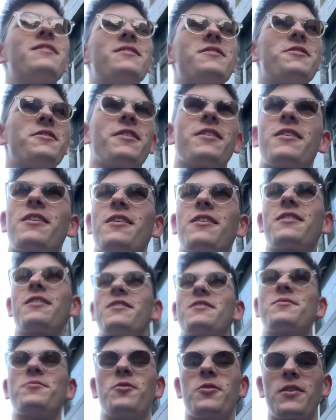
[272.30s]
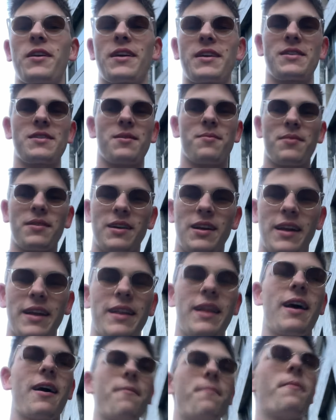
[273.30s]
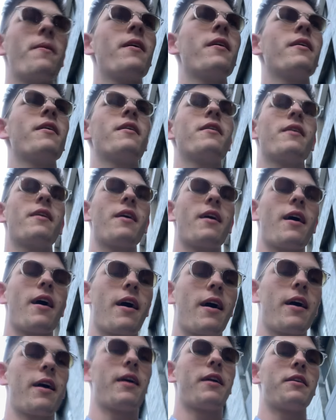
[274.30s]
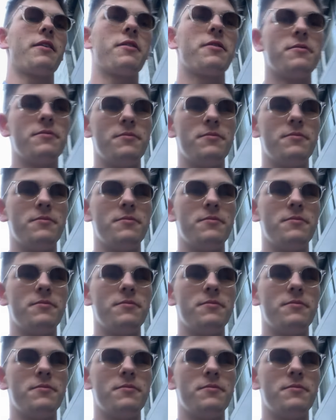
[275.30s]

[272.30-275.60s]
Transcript: two o'clock this morning something like that and